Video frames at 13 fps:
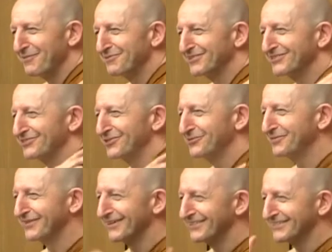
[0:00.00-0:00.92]
primary school,
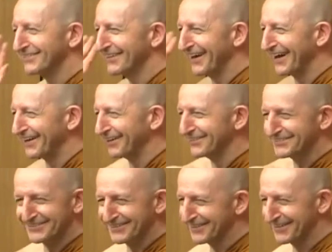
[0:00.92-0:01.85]
because
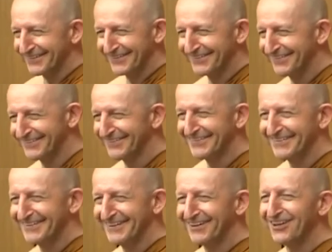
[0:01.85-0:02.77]
adults are
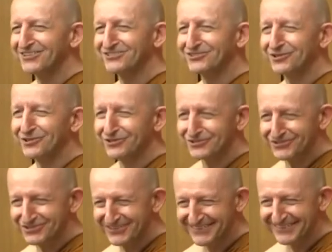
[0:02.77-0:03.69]
lost
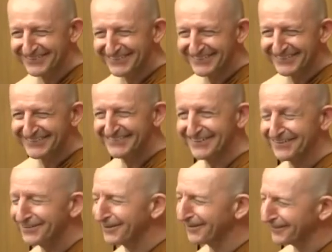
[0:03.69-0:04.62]
cause. So,
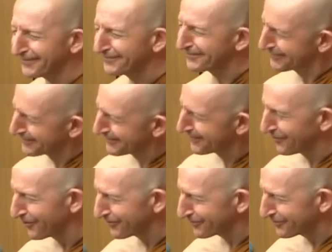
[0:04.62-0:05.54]
thought, oh,
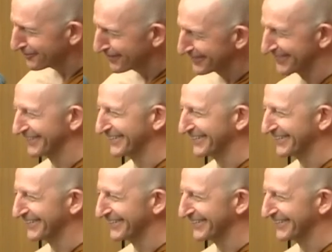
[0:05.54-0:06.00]
all of them?